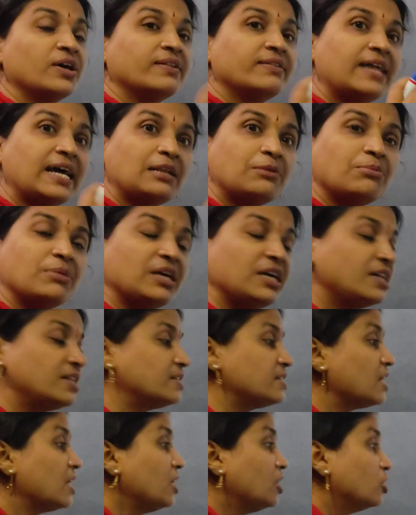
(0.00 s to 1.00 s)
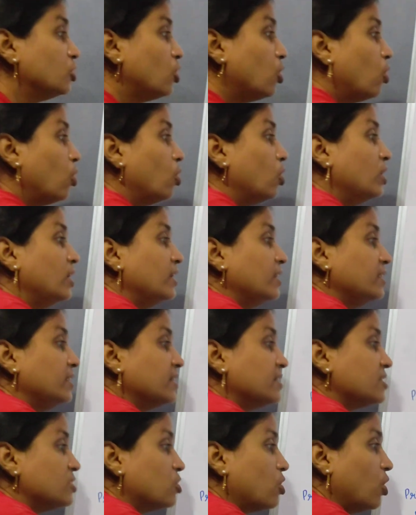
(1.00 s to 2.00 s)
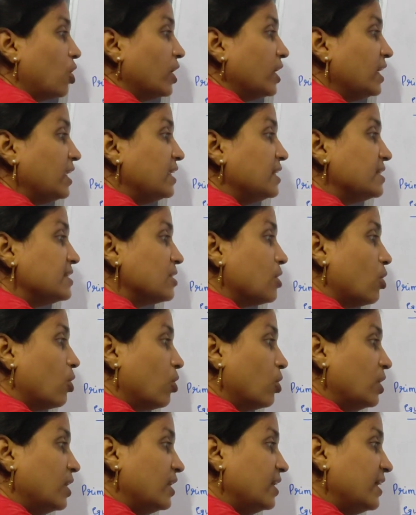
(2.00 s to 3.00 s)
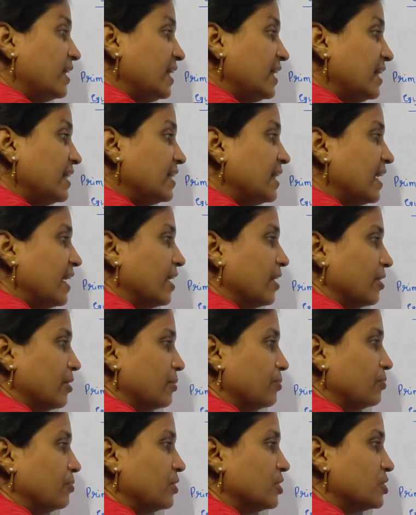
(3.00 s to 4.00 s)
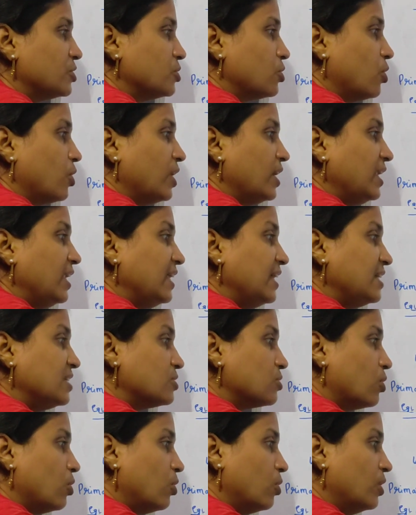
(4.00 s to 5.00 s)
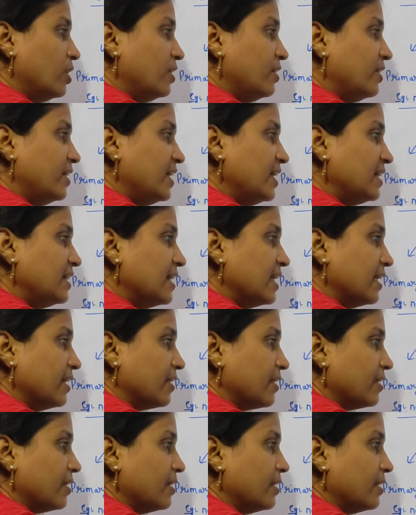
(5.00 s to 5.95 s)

That means the soil is already there. The soil is already there.